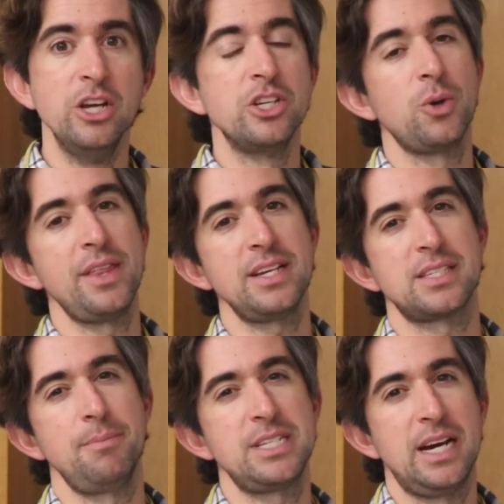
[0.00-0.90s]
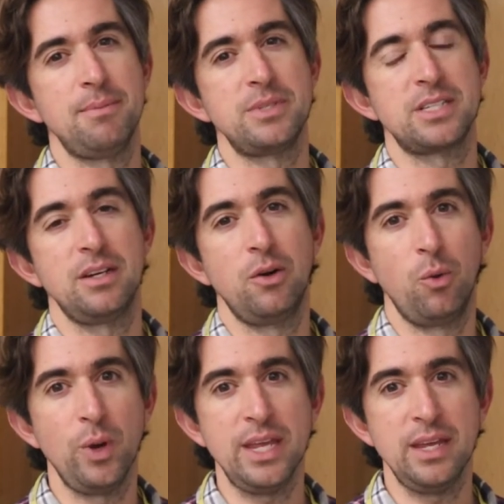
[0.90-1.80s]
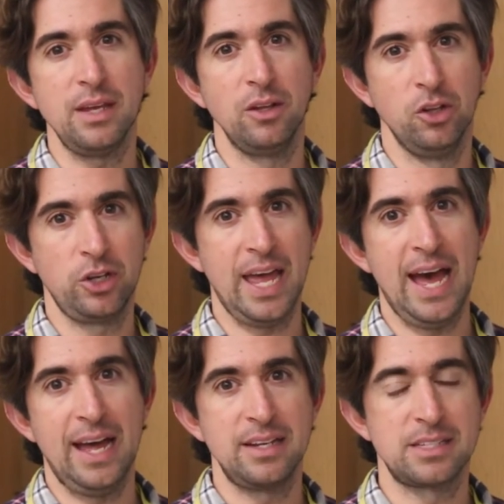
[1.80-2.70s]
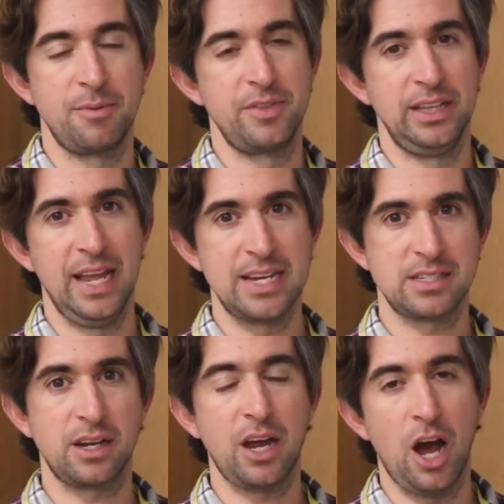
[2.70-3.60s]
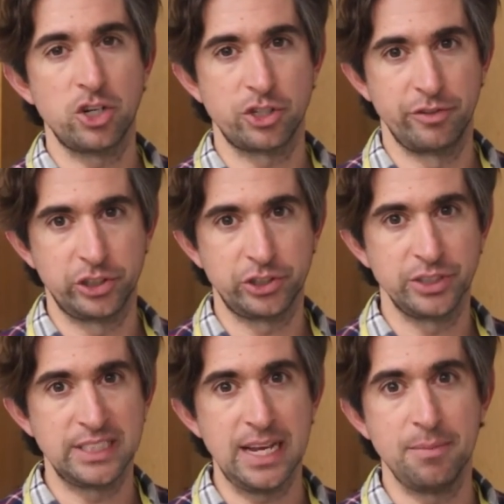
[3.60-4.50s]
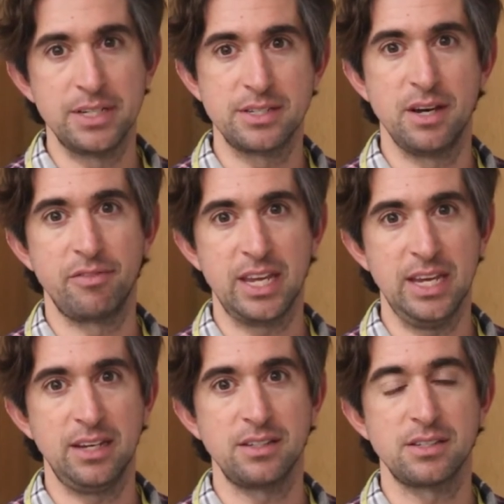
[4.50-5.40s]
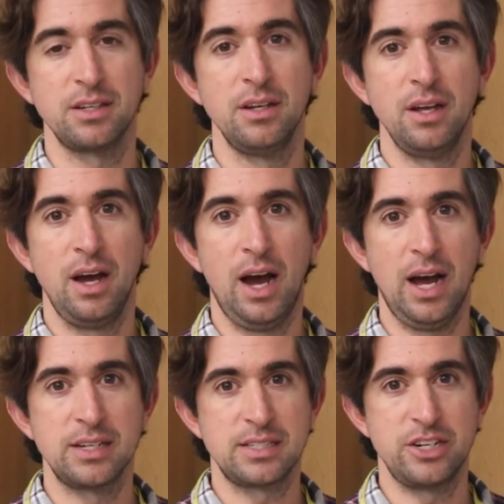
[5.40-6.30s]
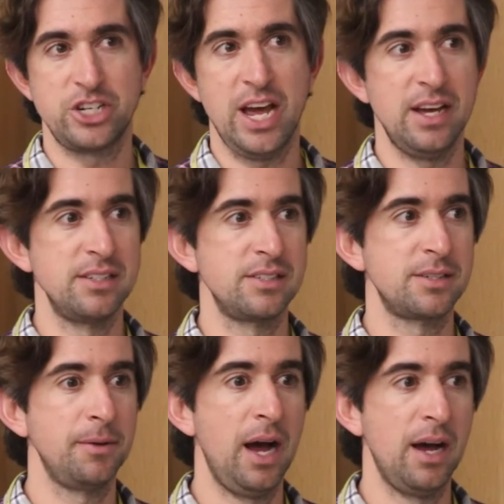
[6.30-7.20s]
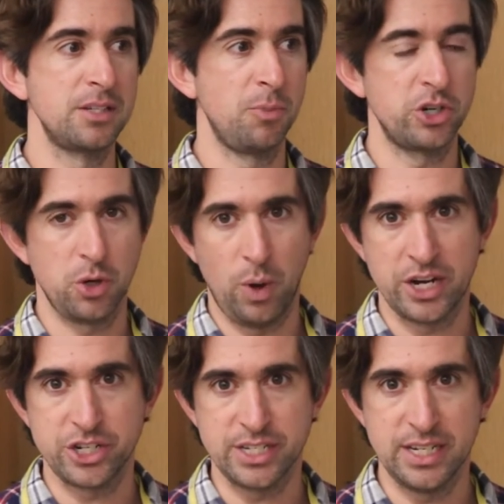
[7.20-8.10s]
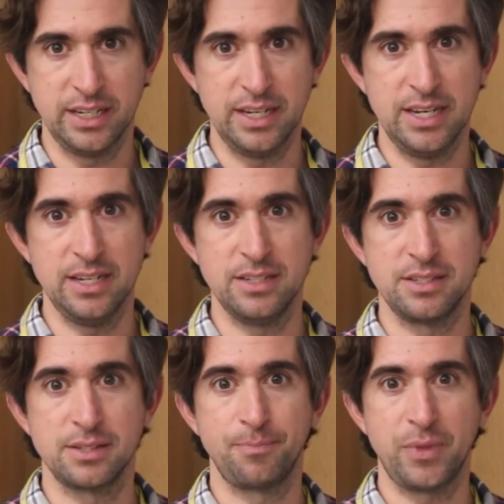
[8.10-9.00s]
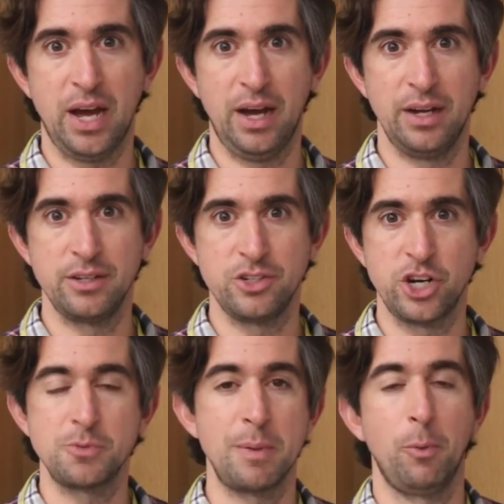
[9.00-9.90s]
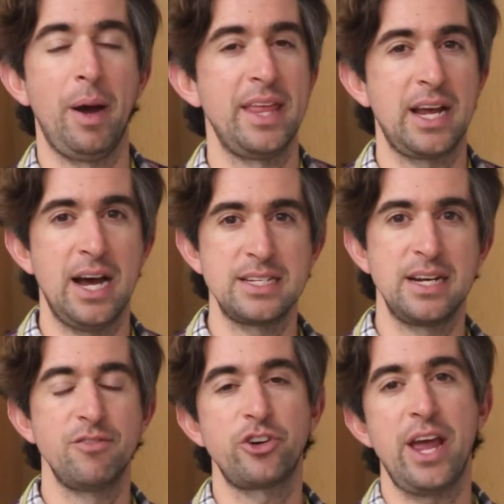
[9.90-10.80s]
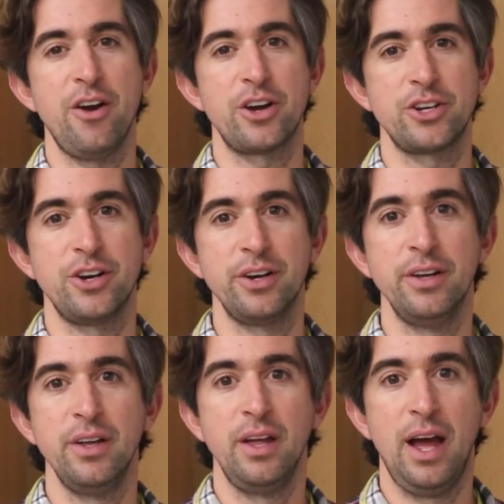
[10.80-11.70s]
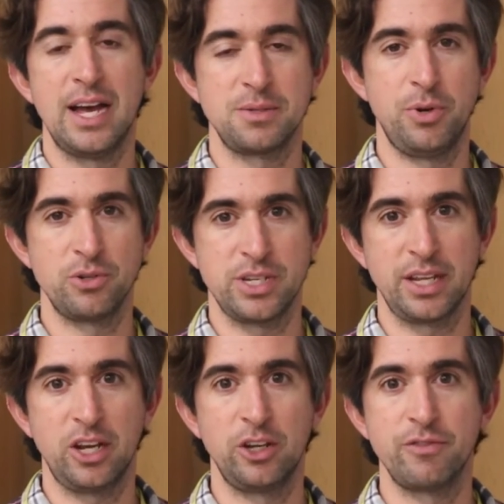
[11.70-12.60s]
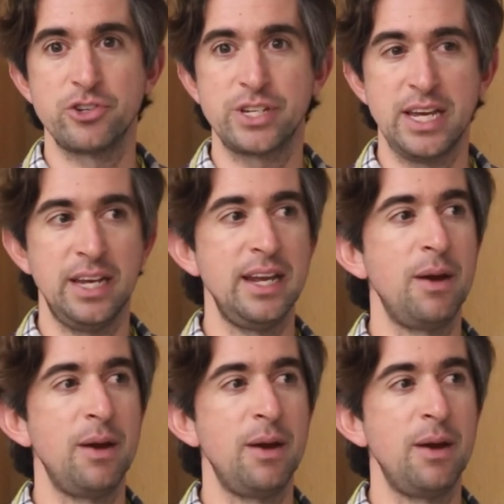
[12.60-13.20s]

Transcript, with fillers: So I think sometimes we look at some of the less controversial statements of King's, uh, such as, uh, as March on Washington, his uh, judge people by the content of their character as opposed to the color of their skin.